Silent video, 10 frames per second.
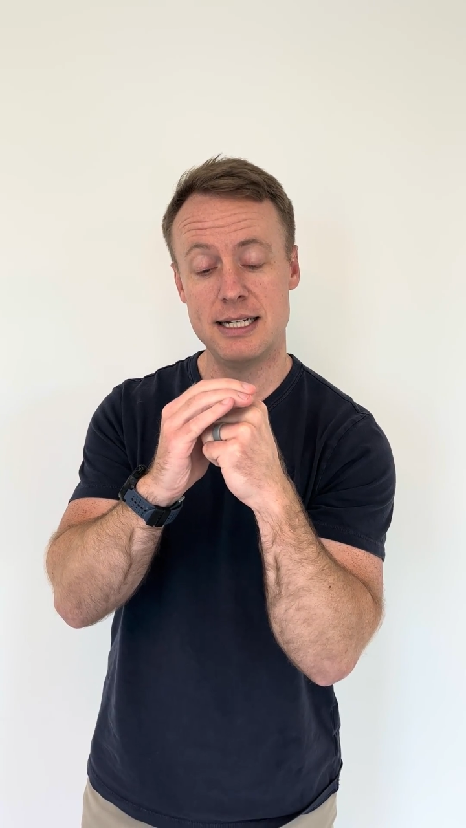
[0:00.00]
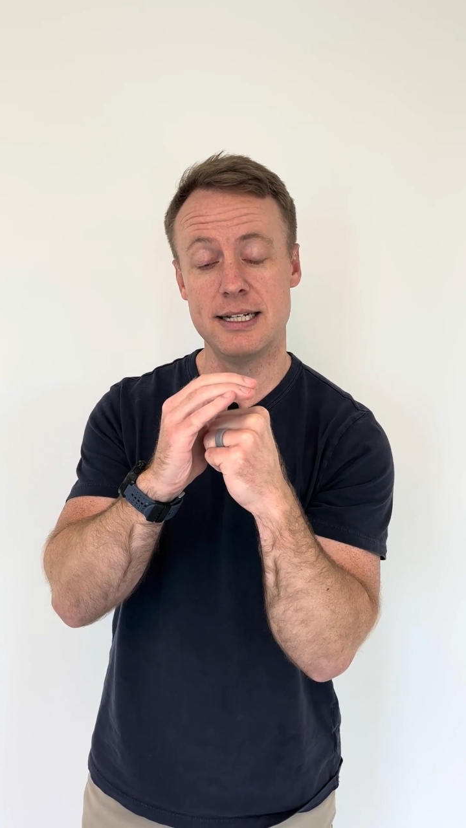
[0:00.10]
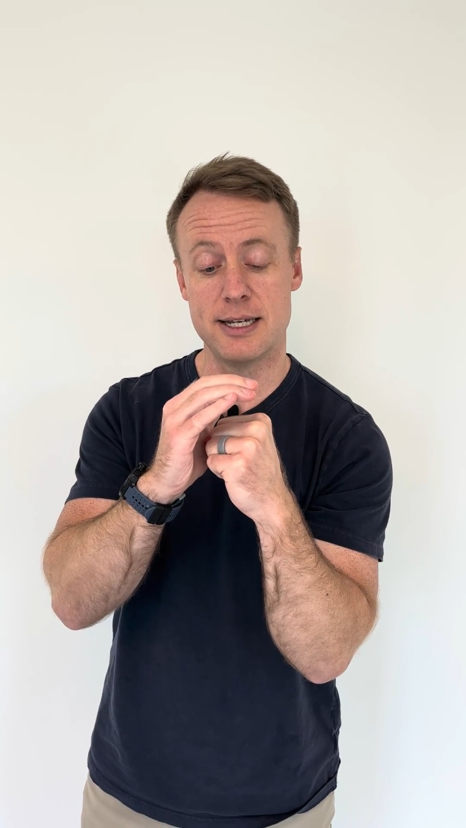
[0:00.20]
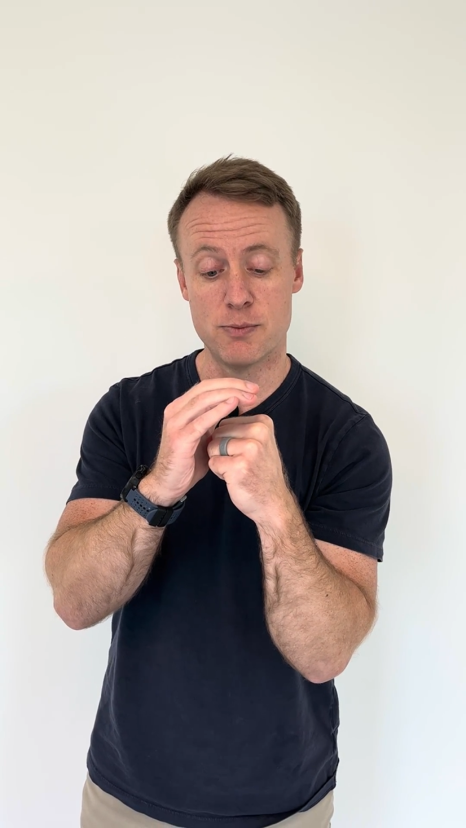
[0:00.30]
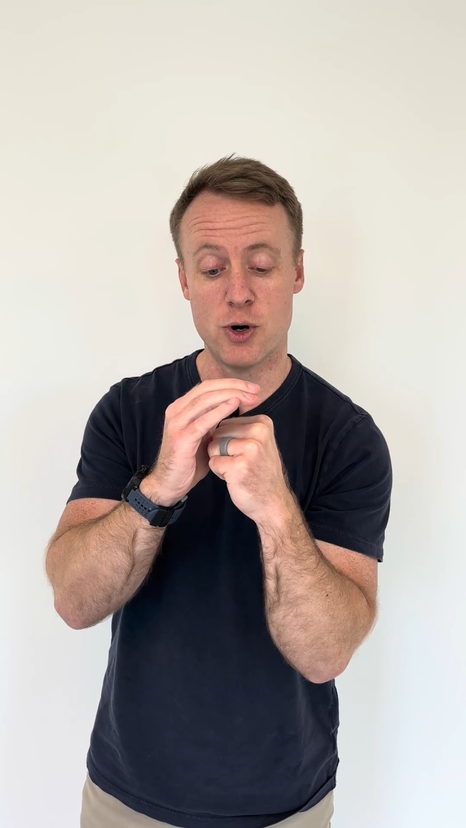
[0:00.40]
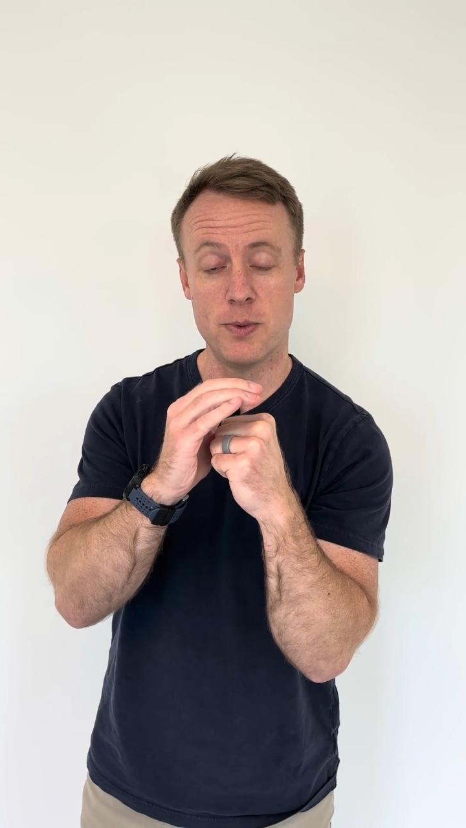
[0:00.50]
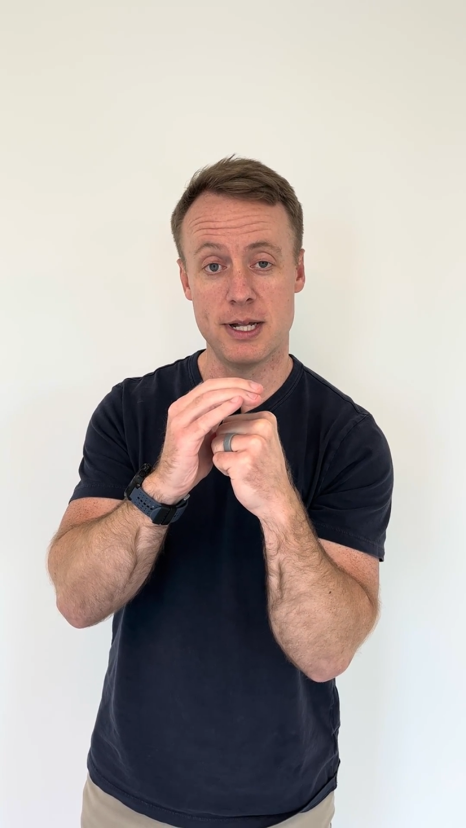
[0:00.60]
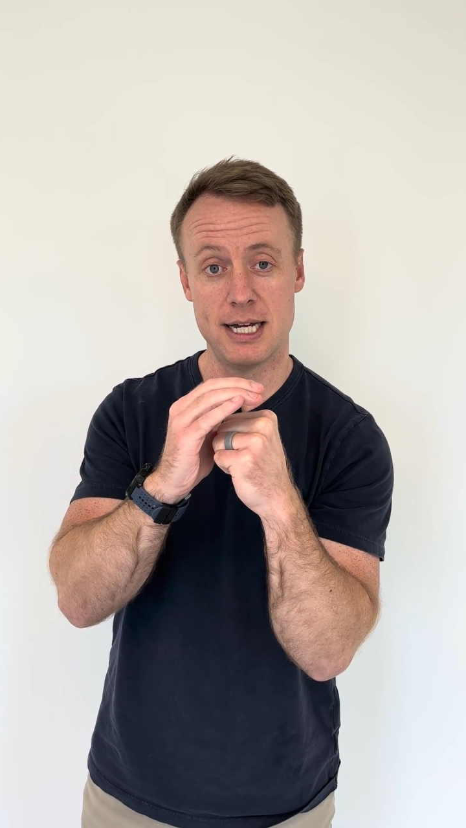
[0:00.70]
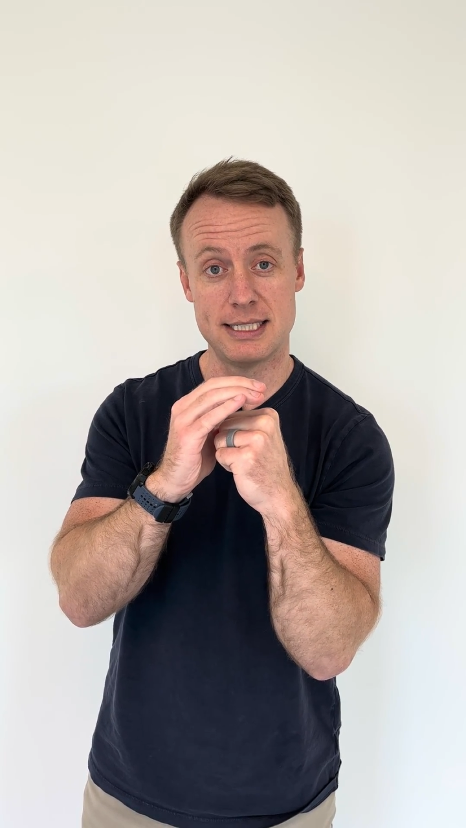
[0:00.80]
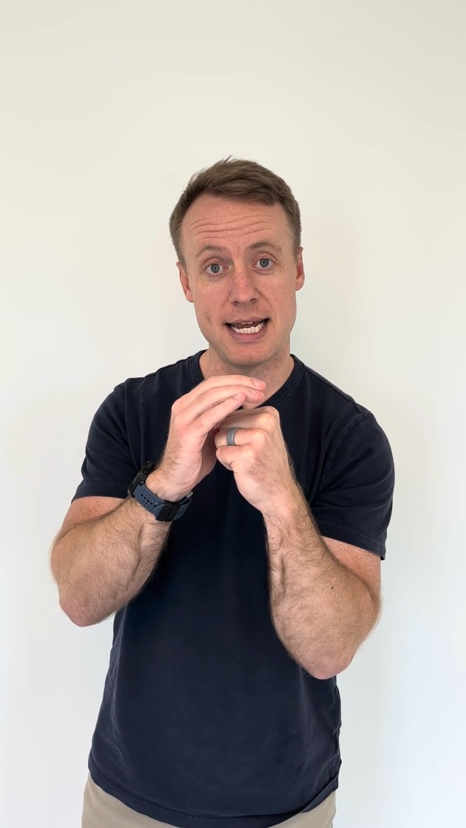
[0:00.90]
to get
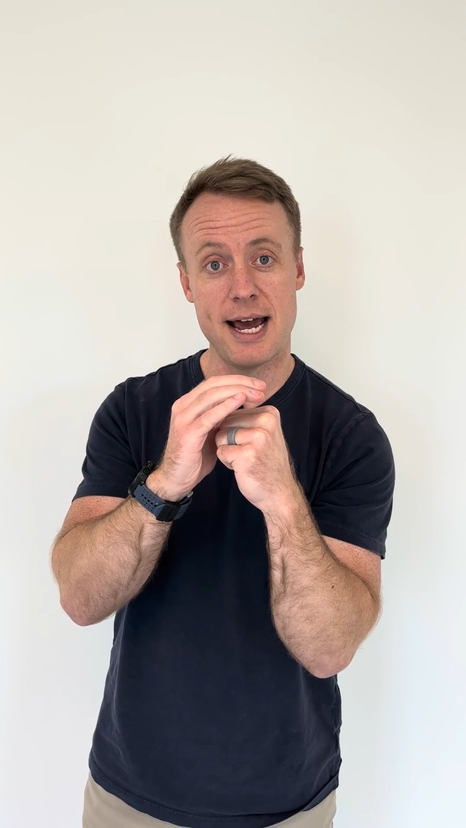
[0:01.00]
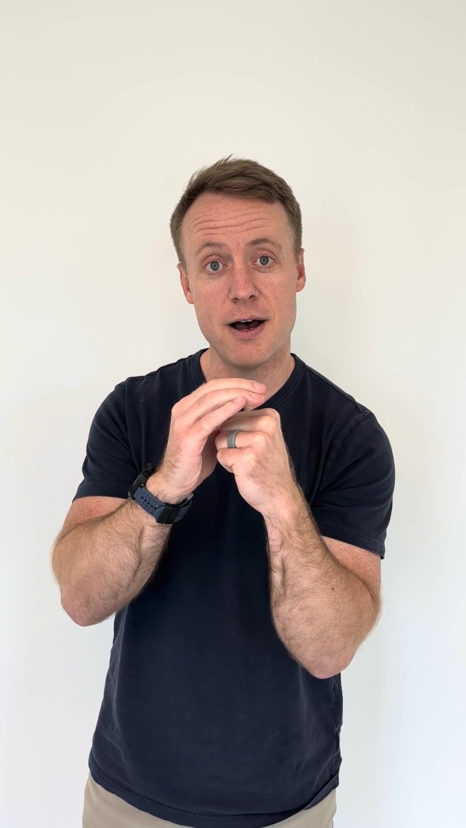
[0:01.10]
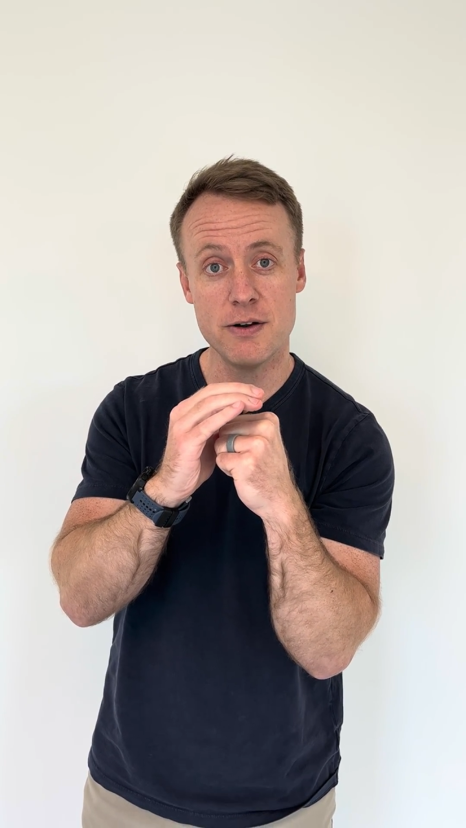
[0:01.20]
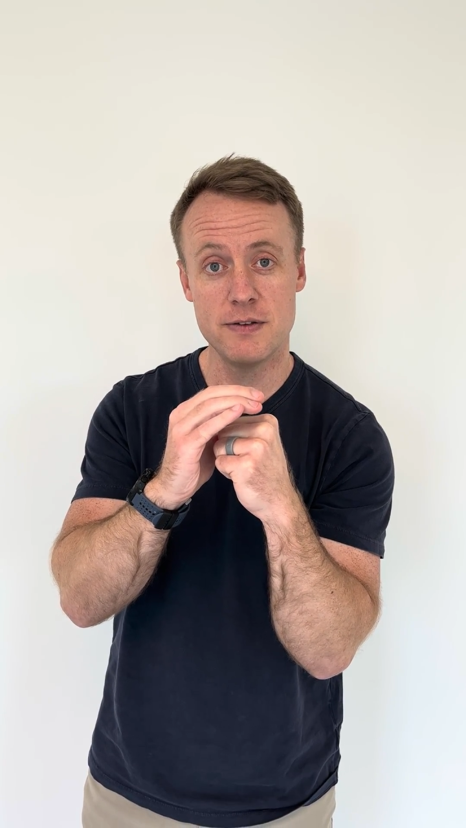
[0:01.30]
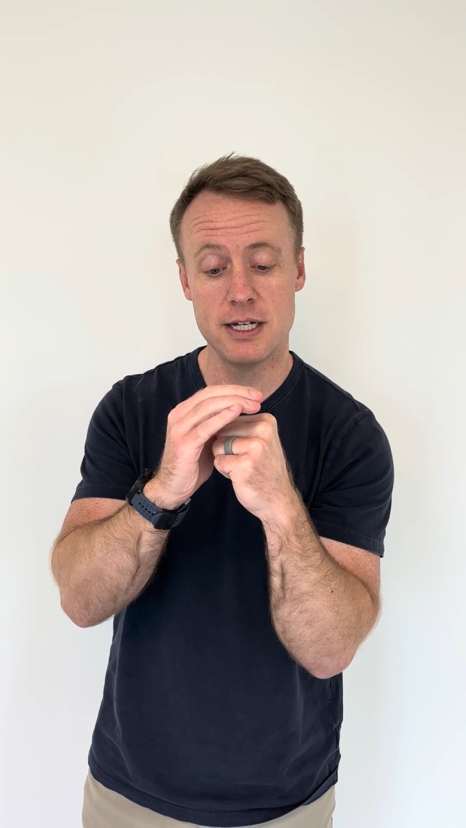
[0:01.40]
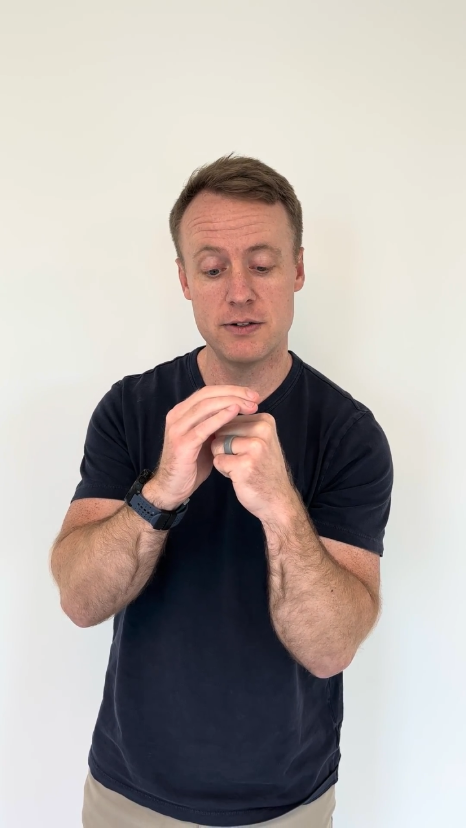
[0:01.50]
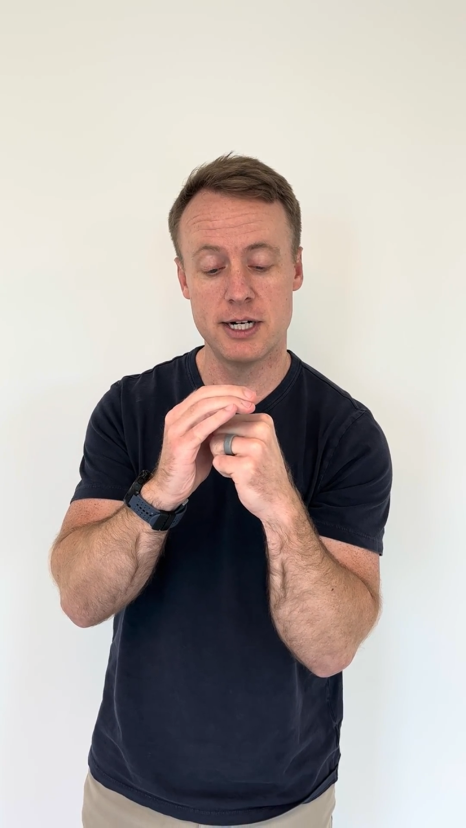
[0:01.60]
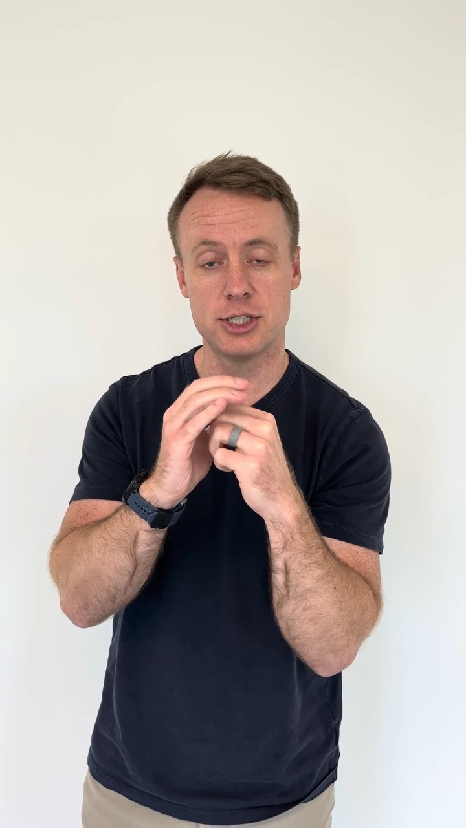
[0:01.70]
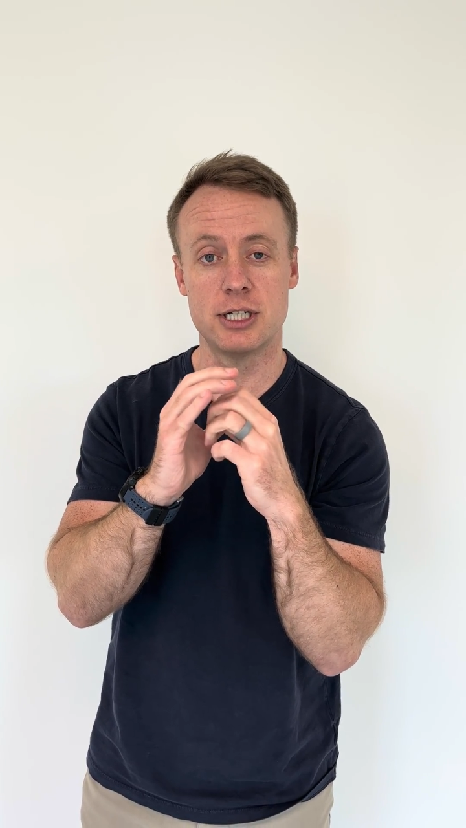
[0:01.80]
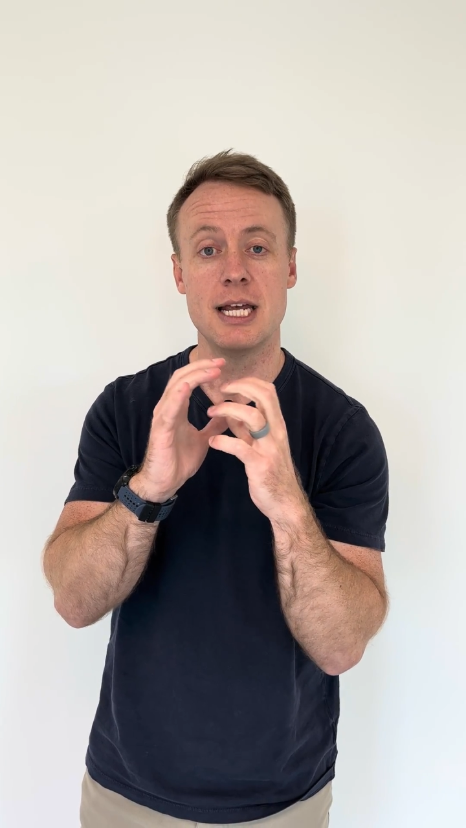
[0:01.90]
mobilized out of that
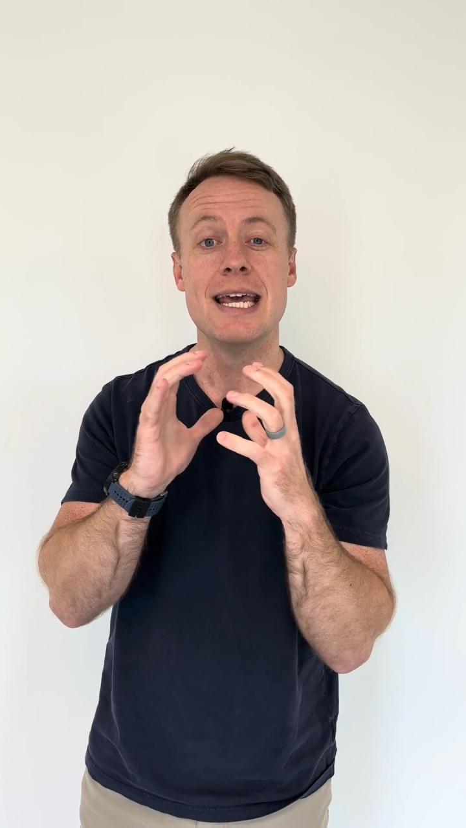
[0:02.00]
direction